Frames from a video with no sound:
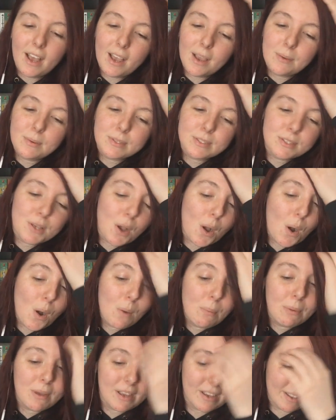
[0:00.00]
I was
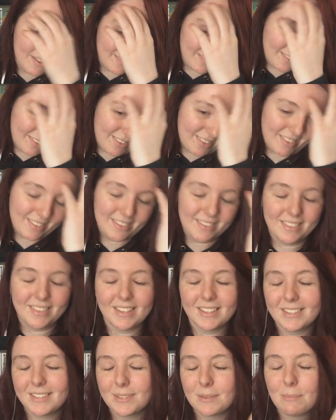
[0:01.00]
hoping
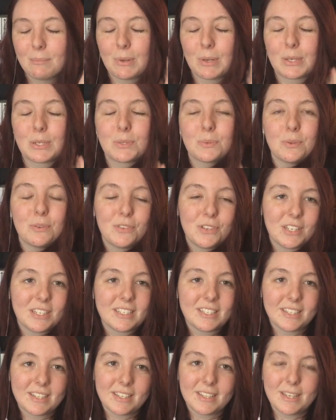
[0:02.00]
that some books would fit
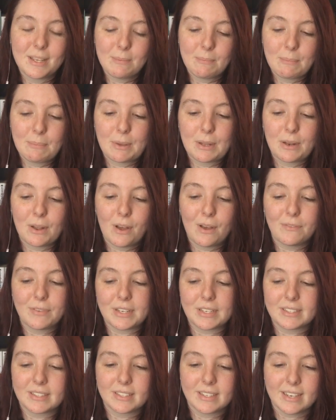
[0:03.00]
into the theme, but
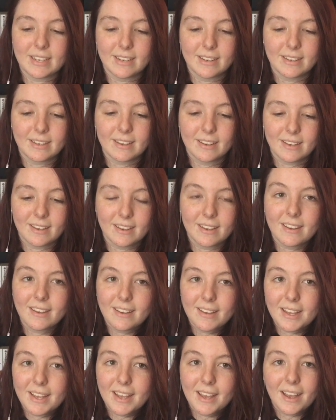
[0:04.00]
obviously
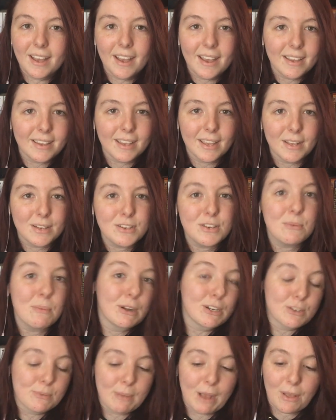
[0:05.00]
I can't do
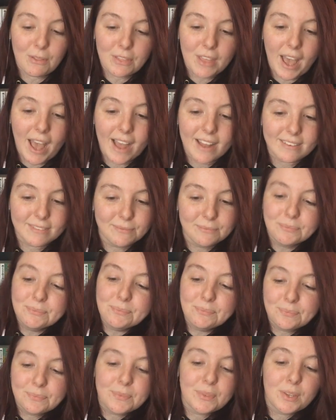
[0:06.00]
much about that.
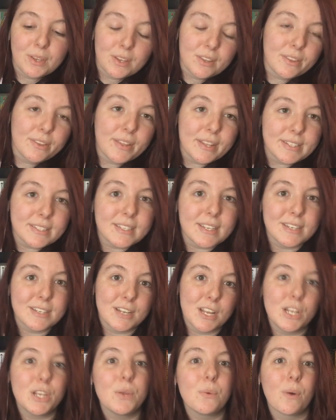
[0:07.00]
Let's
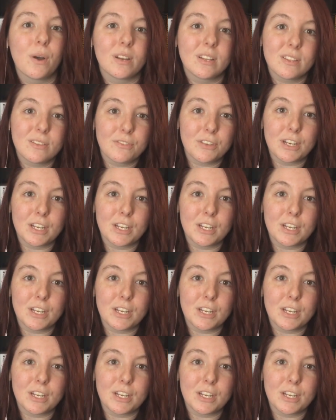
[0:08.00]
continue on in the